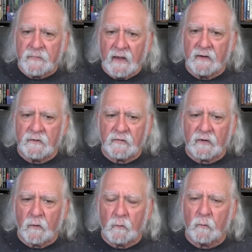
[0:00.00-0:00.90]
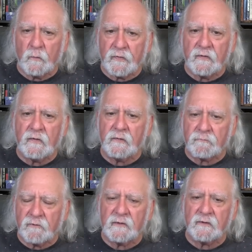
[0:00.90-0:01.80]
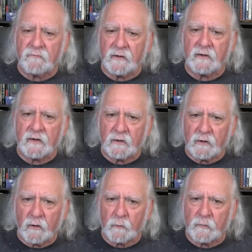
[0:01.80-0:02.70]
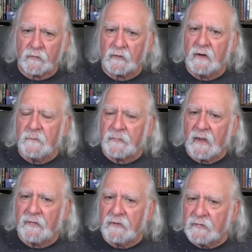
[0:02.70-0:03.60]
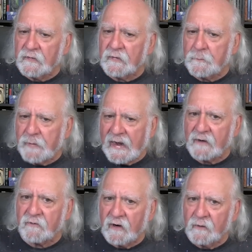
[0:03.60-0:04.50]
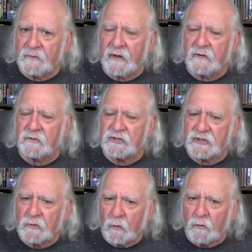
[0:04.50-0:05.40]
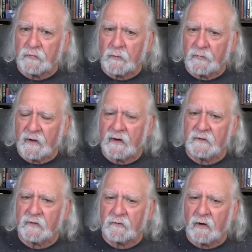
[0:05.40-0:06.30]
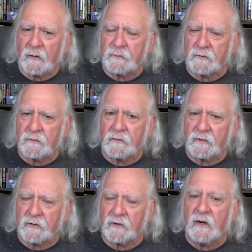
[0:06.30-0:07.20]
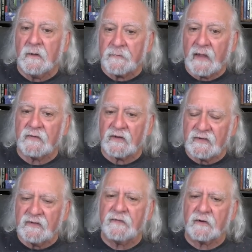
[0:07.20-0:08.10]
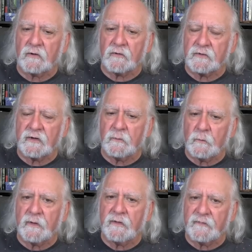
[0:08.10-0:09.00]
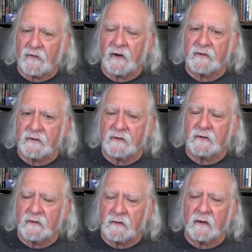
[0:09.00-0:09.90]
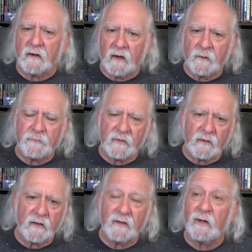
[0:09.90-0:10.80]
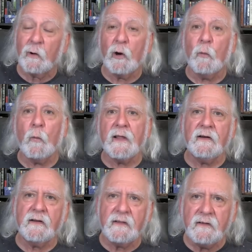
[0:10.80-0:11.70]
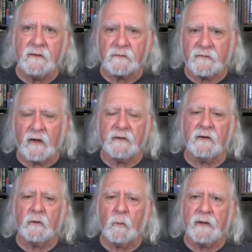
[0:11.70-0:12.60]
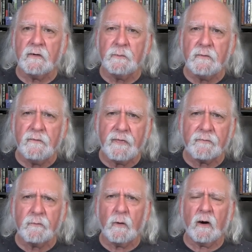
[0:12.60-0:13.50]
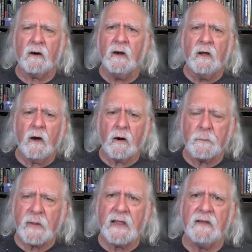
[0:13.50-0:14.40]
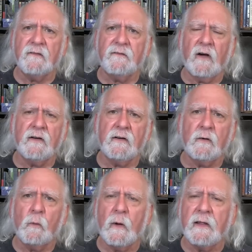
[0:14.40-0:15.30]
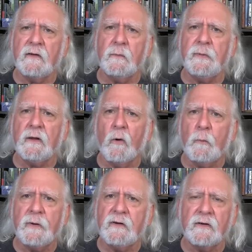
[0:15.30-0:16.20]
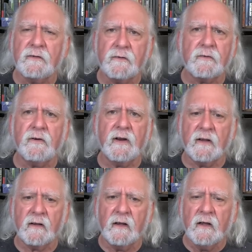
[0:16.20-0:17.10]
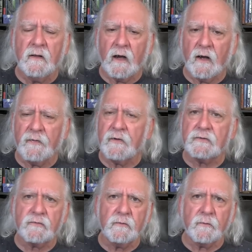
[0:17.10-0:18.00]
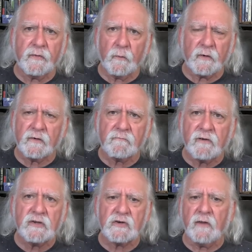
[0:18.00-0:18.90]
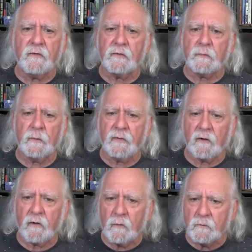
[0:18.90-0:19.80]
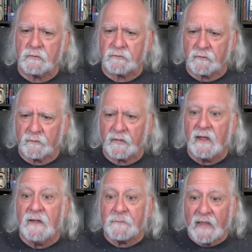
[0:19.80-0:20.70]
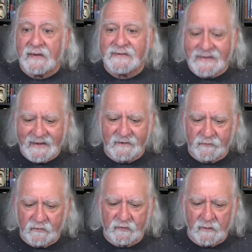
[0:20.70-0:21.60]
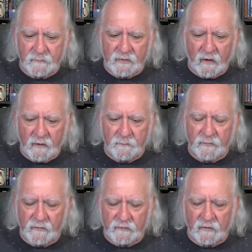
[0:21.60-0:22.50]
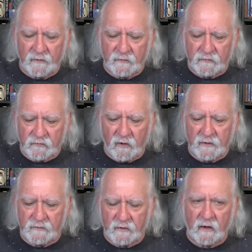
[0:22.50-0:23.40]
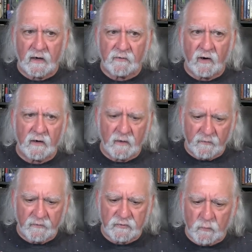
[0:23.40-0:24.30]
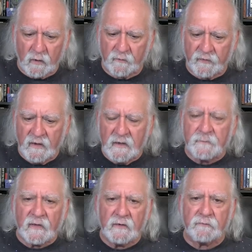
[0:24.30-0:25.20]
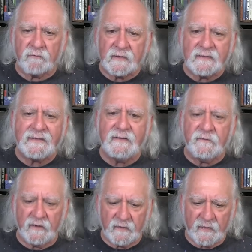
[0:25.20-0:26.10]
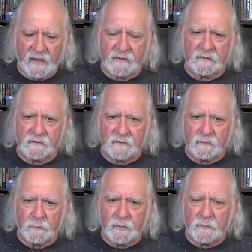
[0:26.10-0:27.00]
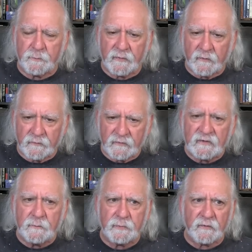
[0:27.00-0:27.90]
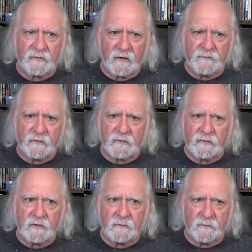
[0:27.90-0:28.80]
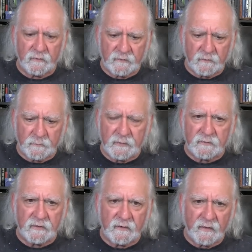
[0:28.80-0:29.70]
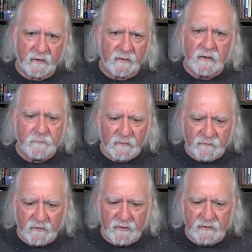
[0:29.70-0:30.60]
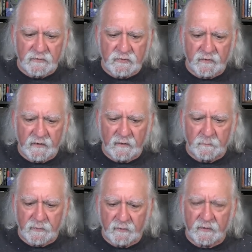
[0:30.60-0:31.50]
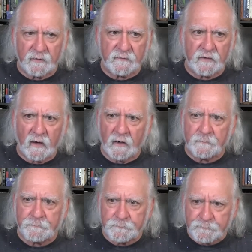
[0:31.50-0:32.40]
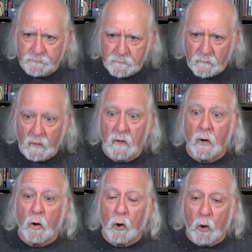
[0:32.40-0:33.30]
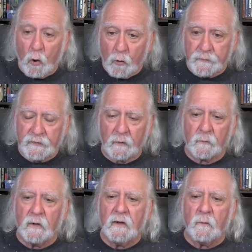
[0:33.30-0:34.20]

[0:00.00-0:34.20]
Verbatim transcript: And so this is really, really close. And this is a background energy also that I described earlier as a difficulty with finding um, a, a way to heal, finding a way to move through our, our pain, finding a way to be open to learning uh, the truth or to reach others with our own truth. And yet at the same time, the sun's trying to Chiron on the 12th is relieving that a little bit, but there's deeper stuff still still building there. The very intriguing period of time. Also,